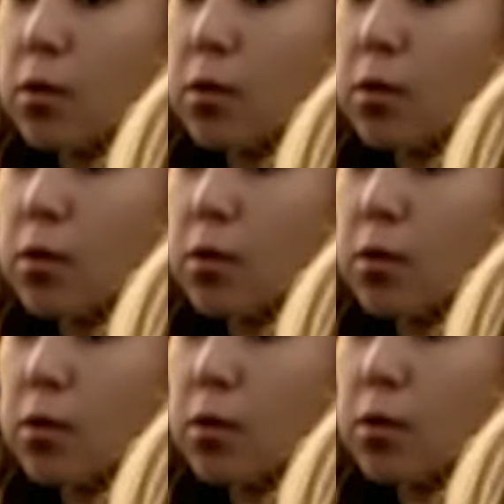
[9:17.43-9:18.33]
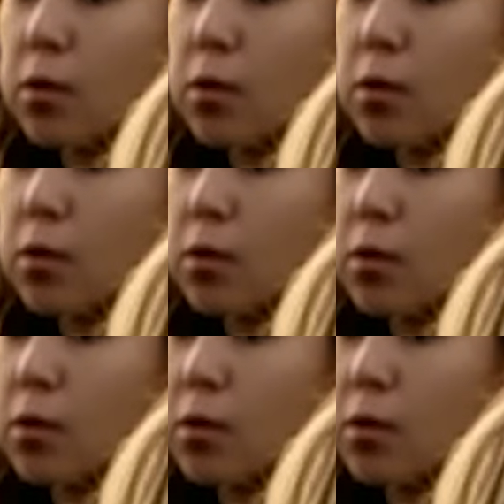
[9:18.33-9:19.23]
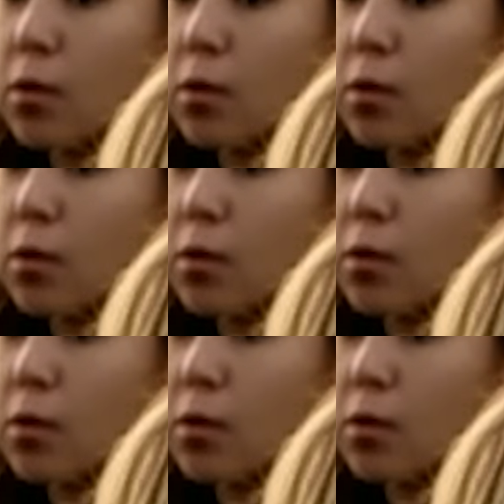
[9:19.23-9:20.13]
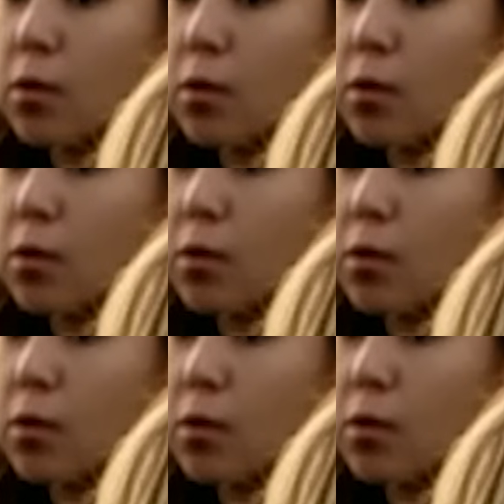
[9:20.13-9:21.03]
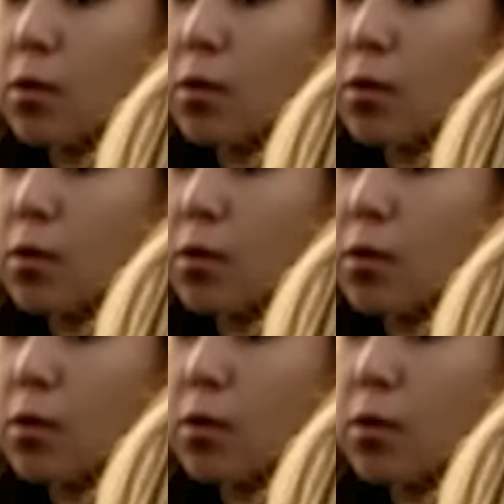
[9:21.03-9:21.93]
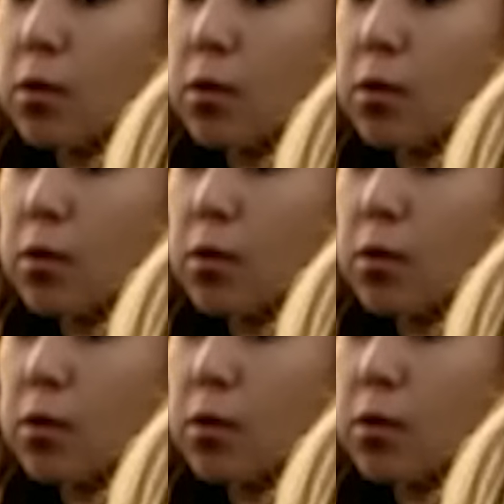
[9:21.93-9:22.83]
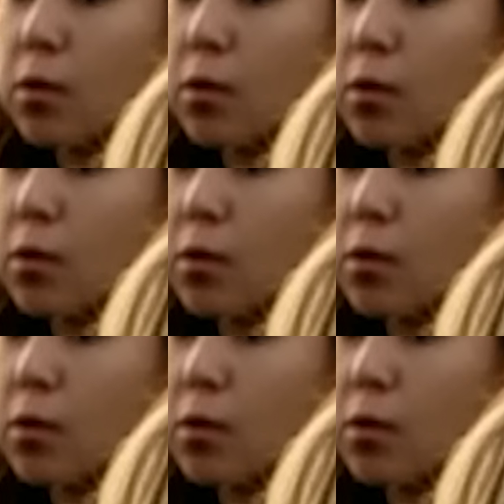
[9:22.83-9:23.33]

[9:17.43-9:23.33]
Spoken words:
The person shown says nothing.